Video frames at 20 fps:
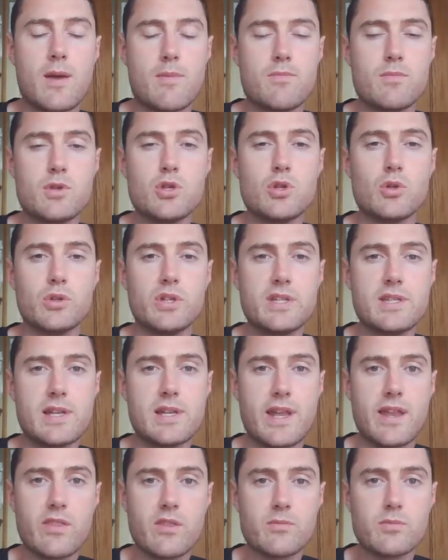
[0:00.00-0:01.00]
You'll need to link
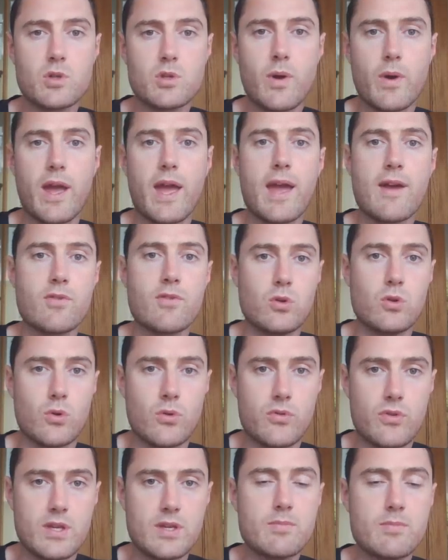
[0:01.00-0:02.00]
them to whatever your
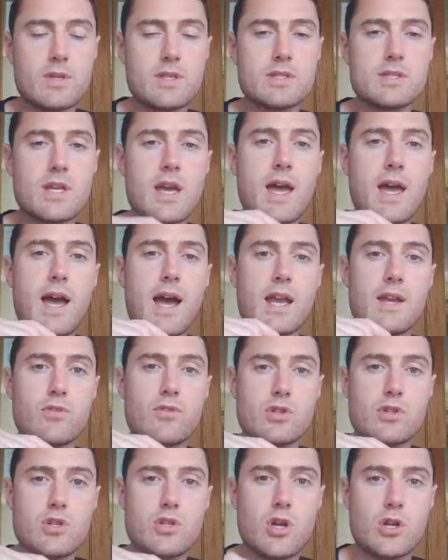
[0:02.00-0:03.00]
theme is, and if you're
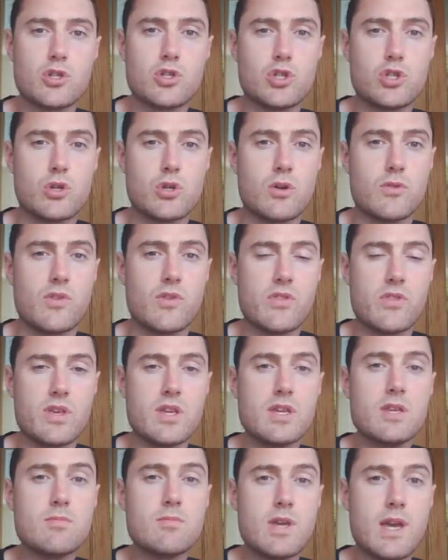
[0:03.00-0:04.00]
not sure of a
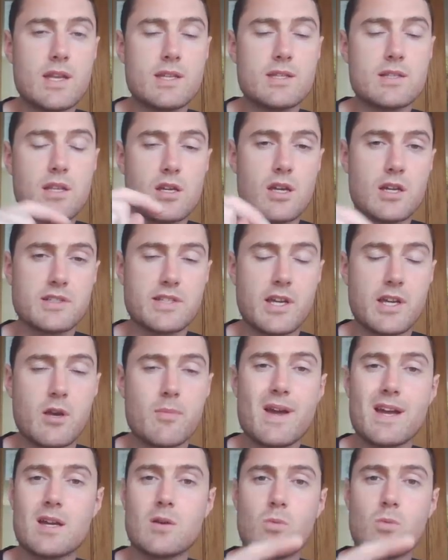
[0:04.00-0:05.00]
theme yet, like I said, go
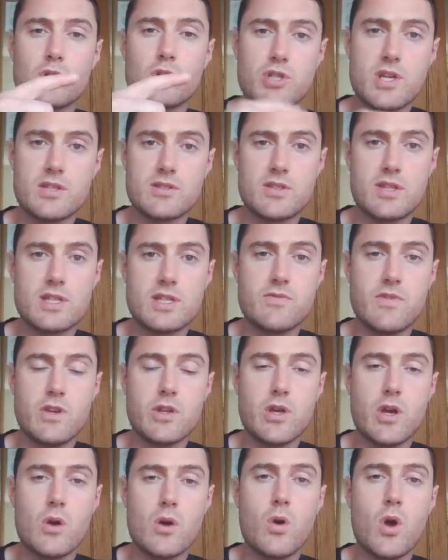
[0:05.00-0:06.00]
back and watch yesterday's
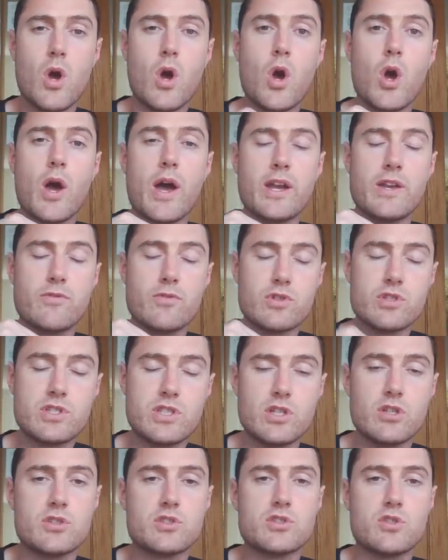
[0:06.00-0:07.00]
video. And if you're still
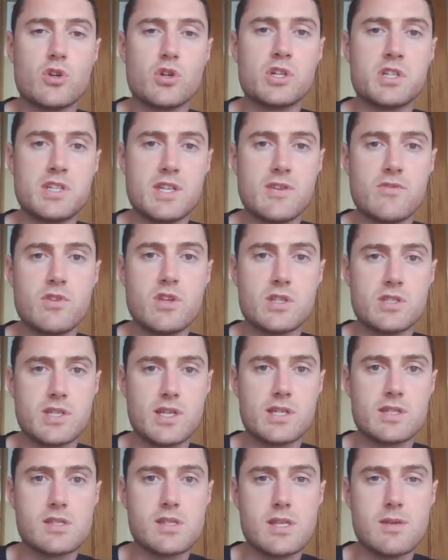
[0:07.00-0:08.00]
stuck, give Year 6
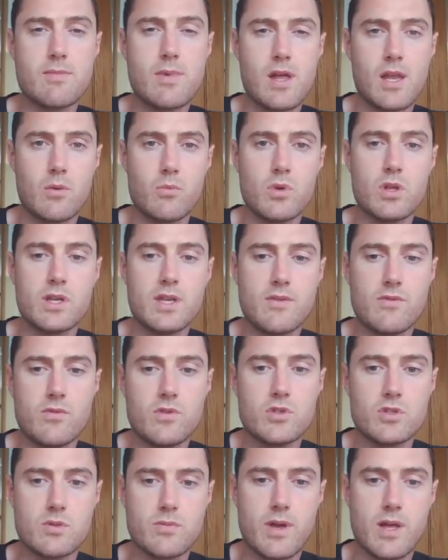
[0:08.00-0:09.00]
an email and we'll give you
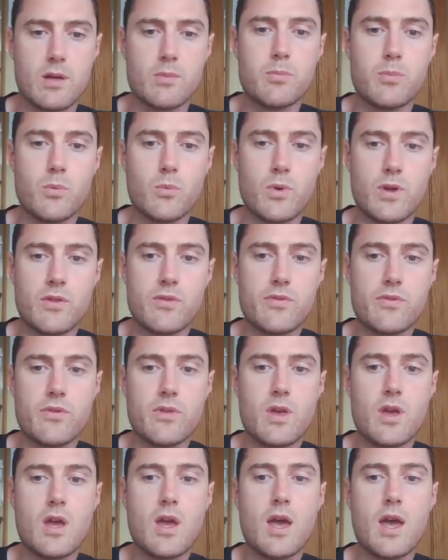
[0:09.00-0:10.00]
some help with
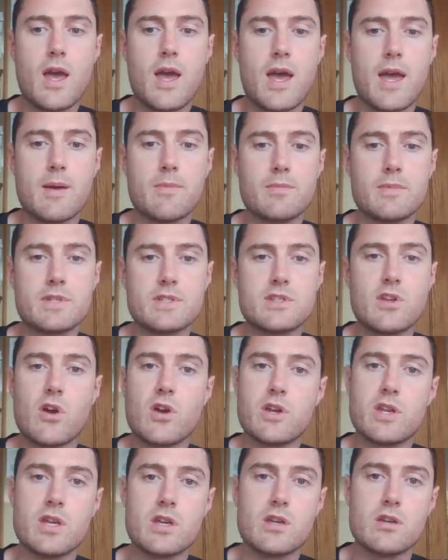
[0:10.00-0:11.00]

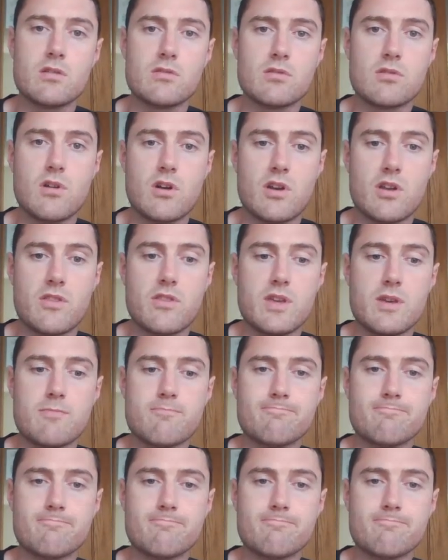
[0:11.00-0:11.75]
deciding on a theme.